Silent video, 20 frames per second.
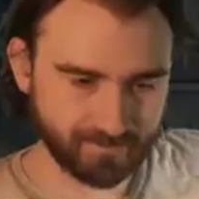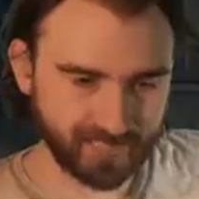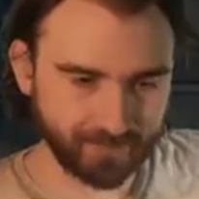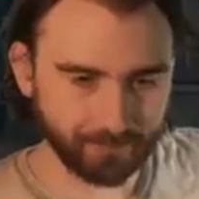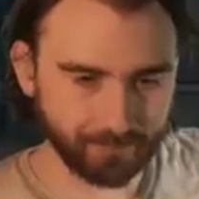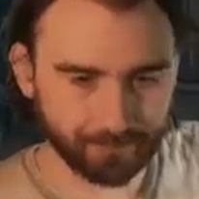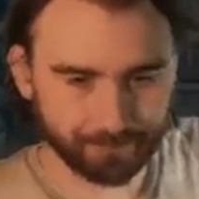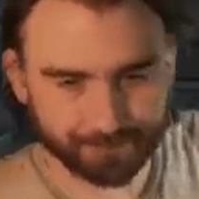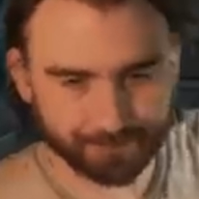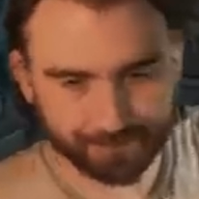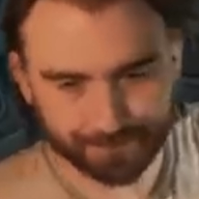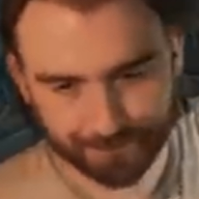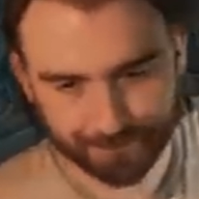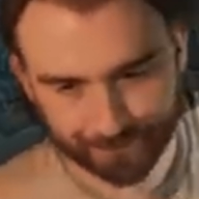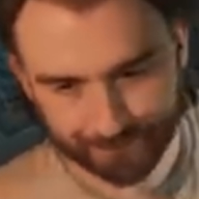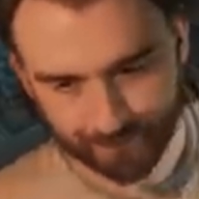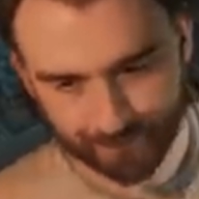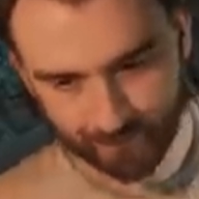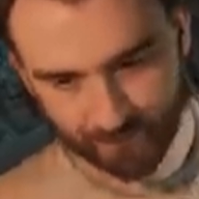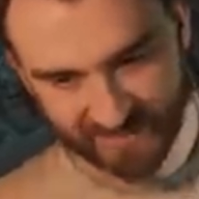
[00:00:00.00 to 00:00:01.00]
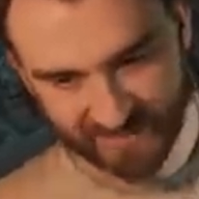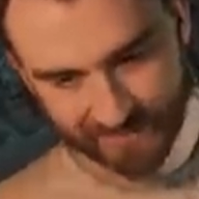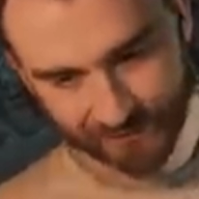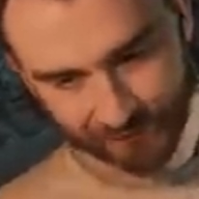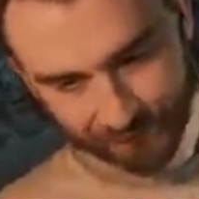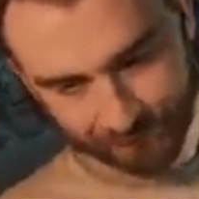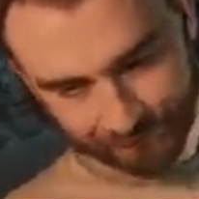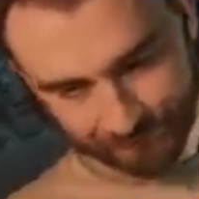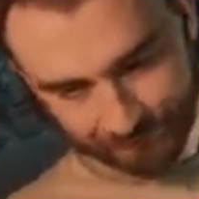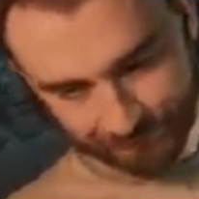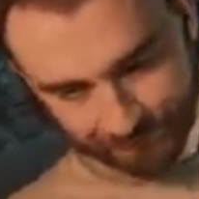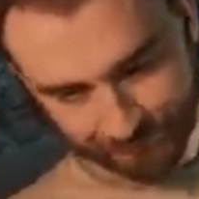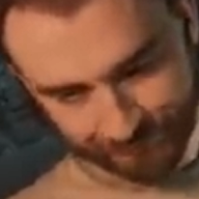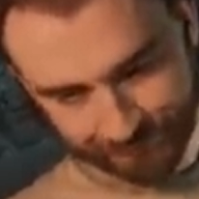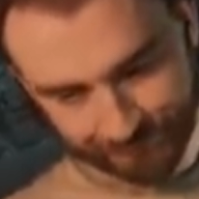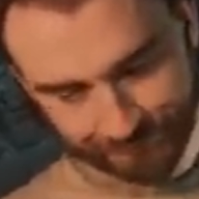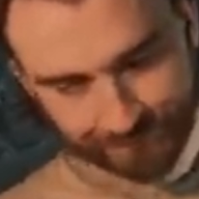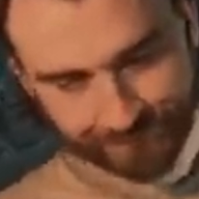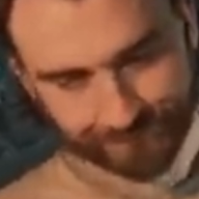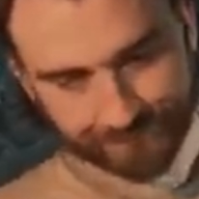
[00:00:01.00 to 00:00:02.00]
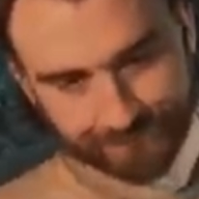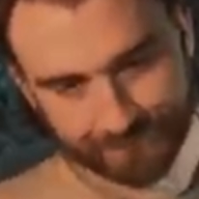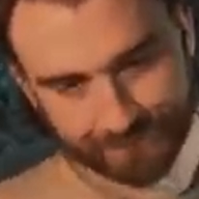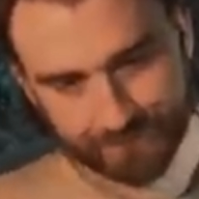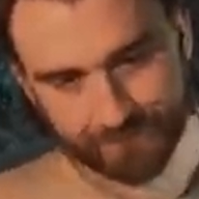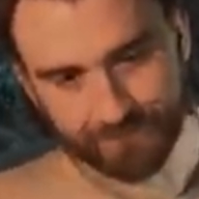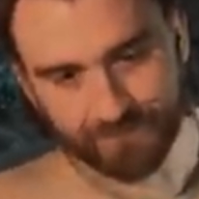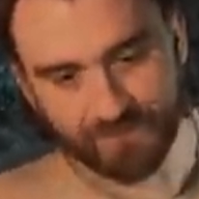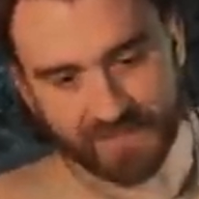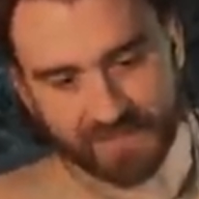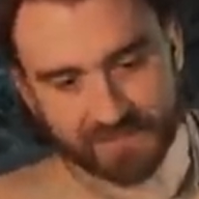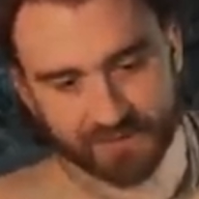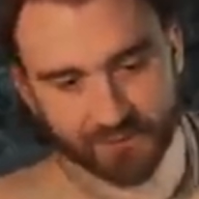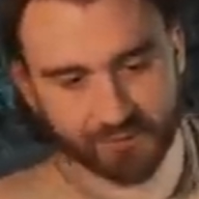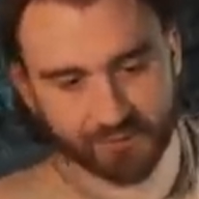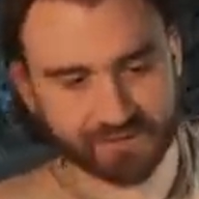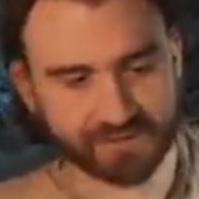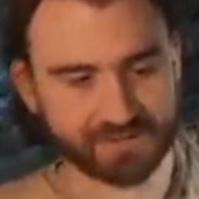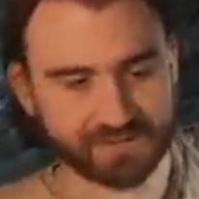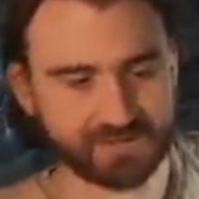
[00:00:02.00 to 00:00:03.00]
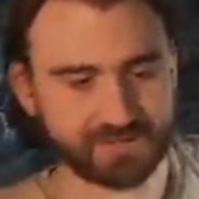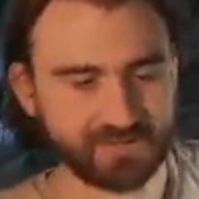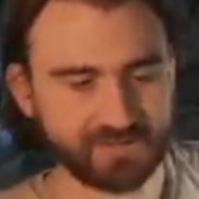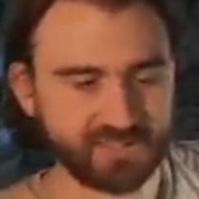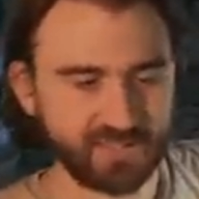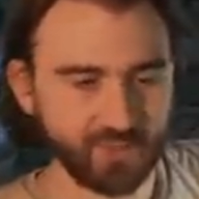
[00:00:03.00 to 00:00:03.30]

Yep. Pass turn. During,